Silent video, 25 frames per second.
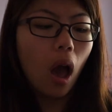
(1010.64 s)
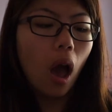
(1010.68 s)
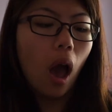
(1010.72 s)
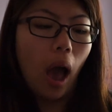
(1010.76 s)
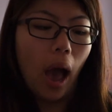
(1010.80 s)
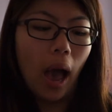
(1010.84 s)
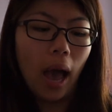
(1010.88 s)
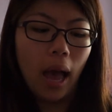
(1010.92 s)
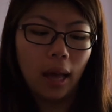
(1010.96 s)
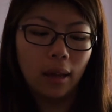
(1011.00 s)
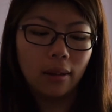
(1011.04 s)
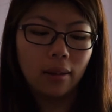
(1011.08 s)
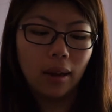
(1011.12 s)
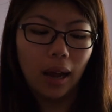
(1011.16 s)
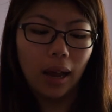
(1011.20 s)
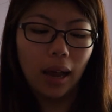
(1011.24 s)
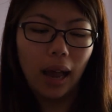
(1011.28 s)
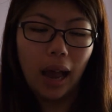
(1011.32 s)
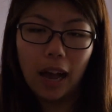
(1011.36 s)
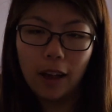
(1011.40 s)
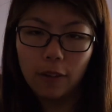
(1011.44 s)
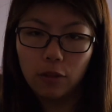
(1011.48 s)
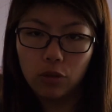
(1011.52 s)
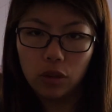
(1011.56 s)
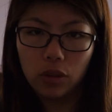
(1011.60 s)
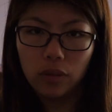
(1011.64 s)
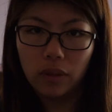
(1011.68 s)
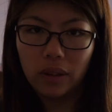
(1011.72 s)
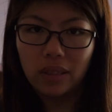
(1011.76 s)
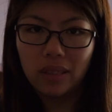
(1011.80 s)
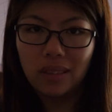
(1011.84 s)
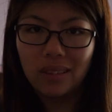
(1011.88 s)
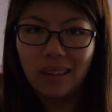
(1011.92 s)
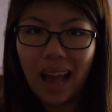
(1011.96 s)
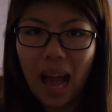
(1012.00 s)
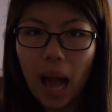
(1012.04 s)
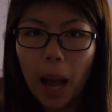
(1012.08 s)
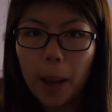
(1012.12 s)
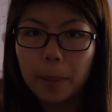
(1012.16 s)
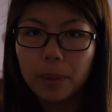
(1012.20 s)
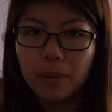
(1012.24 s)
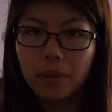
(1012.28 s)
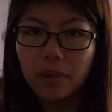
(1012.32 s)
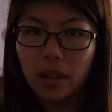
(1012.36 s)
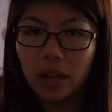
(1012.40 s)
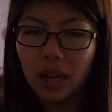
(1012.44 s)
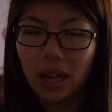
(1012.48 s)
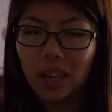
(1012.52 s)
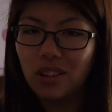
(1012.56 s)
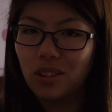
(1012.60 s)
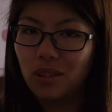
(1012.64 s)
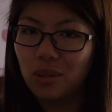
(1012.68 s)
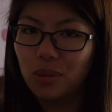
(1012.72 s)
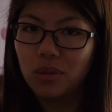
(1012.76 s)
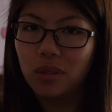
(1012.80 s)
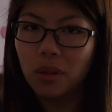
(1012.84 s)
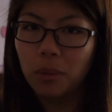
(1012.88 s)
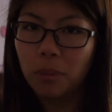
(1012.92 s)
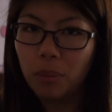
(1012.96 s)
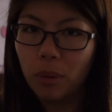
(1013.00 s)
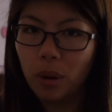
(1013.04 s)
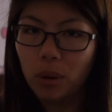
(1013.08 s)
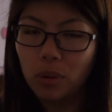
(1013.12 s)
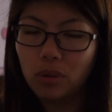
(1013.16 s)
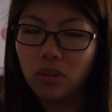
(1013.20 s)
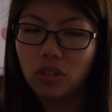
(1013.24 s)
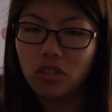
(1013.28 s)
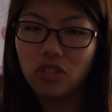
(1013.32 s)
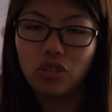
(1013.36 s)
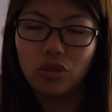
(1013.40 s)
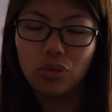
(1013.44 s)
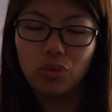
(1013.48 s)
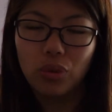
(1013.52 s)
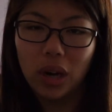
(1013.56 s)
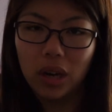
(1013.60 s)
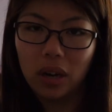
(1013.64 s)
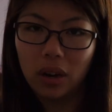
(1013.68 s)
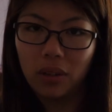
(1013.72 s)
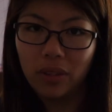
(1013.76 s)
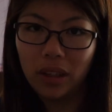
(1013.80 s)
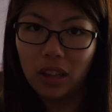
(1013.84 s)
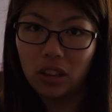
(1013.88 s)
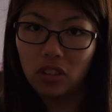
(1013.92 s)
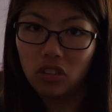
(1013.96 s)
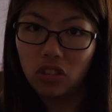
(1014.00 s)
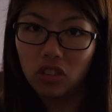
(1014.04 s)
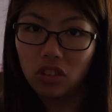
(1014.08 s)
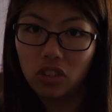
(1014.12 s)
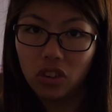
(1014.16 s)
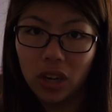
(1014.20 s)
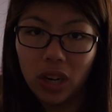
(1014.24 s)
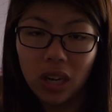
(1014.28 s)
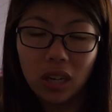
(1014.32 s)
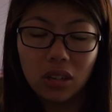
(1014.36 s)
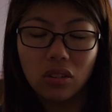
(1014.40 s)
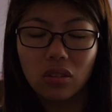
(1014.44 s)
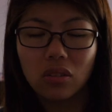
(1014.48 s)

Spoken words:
And I have sort of like the apps that I use the most right on that screen.